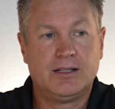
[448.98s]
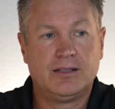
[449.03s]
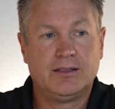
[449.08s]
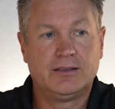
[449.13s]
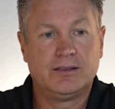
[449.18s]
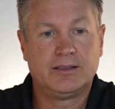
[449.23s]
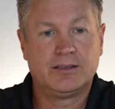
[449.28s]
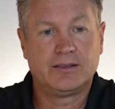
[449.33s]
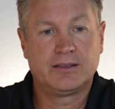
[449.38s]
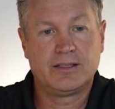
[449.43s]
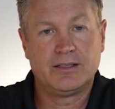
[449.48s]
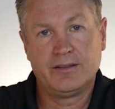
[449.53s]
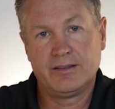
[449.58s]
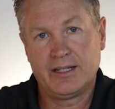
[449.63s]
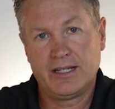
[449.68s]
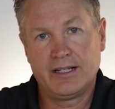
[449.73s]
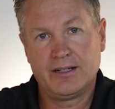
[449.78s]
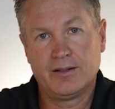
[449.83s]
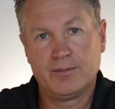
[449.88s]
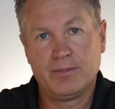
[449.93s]
little
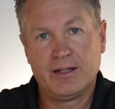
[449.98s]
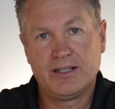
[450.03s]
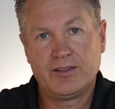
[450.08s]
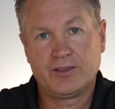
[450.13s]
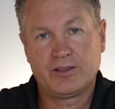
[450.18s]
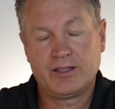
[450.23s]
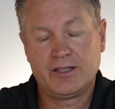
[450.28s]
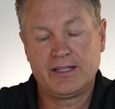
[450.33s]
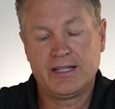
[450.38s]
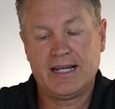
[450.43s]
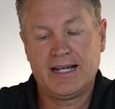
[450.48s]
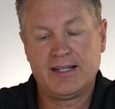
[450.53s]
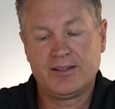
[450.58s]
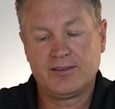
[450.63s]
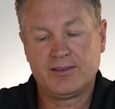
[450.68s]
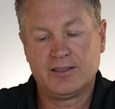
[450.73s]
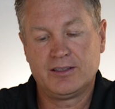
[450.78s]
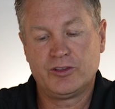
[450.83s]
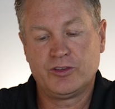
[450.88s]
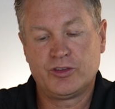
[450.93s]
container, basically, that
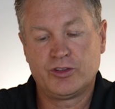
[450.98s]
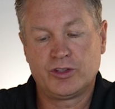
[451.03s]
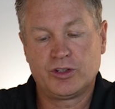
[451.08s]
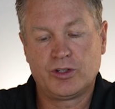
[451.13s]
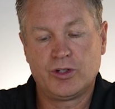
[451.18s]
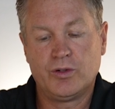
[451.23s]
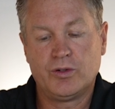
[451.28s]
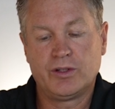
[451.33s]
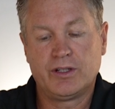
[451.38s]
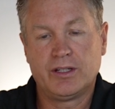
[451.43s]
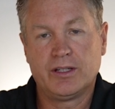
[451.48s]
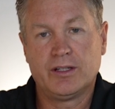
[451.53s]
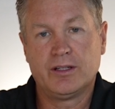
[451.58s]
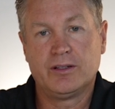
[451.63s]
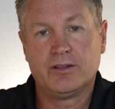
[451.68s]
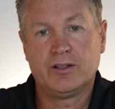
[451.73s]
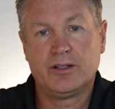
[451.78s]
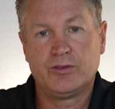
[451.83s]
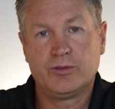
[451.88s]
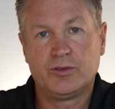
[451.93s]
has little
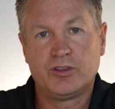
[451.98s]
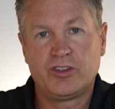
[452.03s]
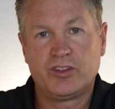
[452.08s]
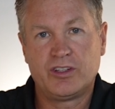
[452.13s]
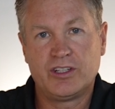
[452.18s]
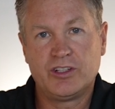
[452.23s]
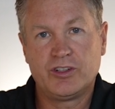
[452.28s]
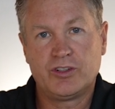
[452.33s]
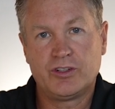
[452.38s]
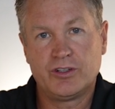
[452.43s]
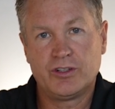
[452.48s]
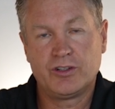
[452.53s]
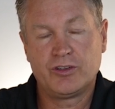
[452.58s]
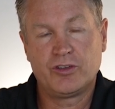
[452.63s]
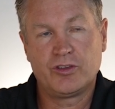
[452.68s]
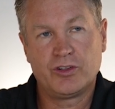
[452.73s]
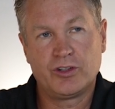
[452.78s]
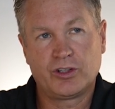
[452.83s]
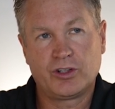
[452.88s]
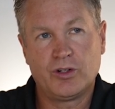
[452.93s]
sintered
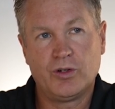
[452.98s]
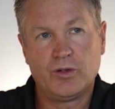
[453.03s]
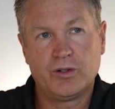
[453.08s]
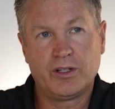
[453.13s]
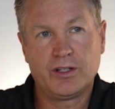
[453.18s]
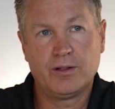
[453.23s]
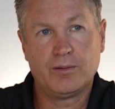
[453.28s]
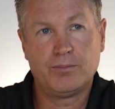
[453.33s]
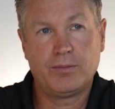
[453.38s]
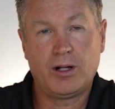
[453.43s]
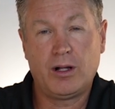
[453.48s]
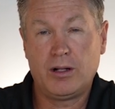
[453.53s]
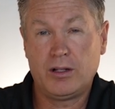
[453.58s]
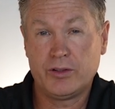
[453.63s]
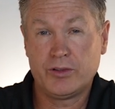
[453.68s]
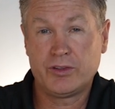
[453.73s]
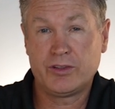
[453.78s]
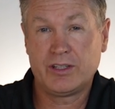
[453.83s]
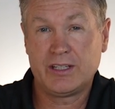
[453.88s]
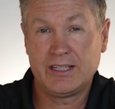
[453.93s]
zirconia
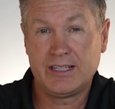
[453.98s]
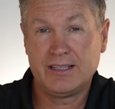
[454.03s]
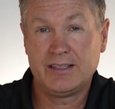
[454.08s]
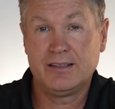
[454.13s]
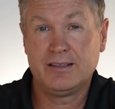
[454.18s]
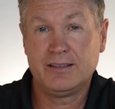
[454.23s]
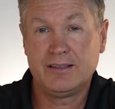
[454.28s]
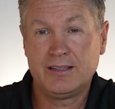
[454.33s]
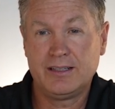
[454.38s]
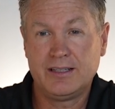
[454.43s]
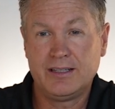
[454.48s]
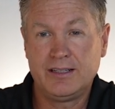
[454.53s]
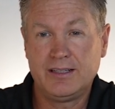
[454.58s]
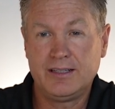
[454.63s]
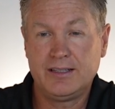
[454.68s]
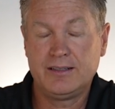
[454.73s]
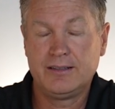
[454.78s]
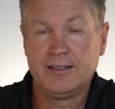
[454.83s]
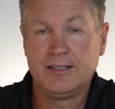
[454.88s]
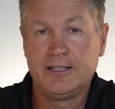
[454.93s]
balls in
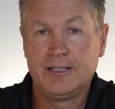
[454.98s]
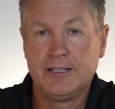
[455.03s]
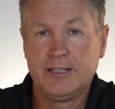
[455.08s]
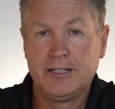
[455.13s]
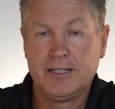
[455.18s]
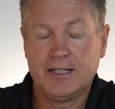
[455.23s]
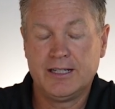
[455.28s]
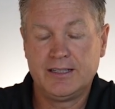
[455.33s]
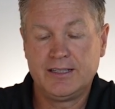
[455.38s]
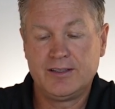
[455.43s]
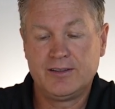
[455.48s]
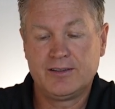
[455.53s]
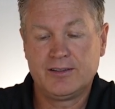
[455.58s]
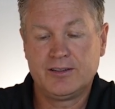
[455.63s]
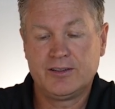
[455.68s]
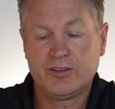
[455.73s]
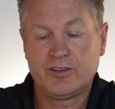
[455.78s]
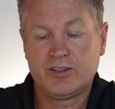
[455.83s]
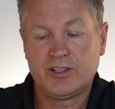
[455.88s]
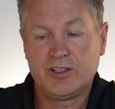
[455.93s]
it. And these
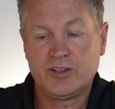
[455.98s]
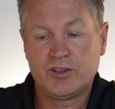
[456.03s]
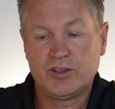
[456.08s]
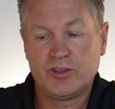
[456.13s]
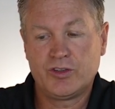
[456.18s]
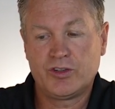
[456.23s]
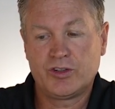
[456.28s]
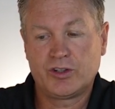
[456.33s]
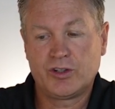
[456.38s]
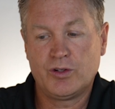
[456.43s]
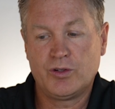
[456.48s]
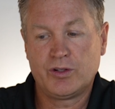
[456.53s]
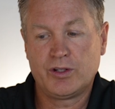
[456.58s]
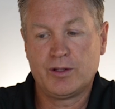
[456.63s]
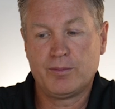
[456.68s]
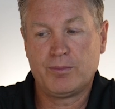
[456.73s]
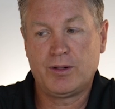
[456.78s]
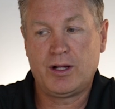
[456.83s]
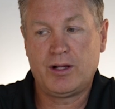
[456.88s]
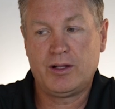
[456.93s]
little sintered
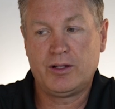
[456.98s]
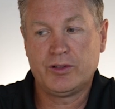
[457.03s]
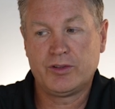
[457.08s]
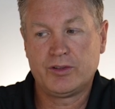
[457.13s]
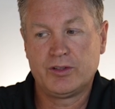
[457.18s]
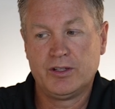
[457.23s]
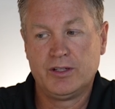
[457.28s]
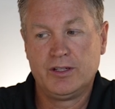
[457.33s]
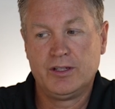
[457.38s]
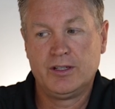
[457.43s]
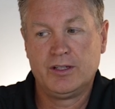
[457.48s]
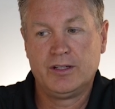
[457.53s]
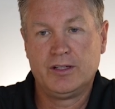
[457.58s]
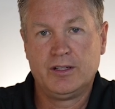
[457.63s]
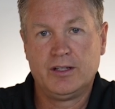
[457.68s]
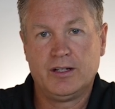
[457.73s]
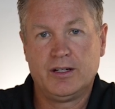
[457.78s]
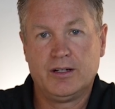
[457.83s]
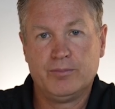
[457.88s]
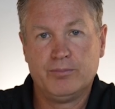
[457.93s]
zirconia balls
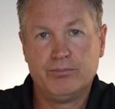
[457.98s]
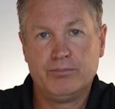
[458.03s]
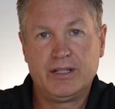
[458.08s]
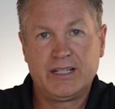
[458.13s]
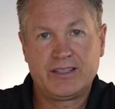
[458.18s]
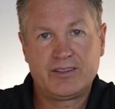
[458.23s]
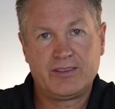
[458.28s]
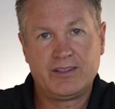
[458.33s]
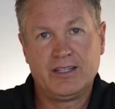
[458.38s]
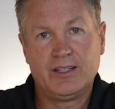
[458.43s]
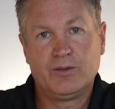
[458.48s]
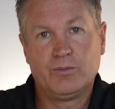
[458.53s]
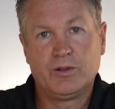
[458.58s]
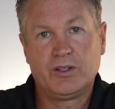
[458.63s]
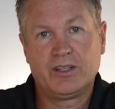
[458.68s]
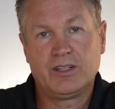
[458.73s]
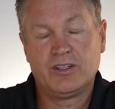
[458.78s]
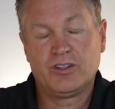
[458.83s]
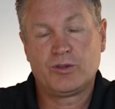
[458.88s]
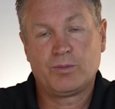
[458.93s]
mixed in
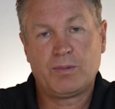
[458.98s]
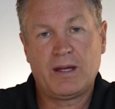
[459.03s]
with this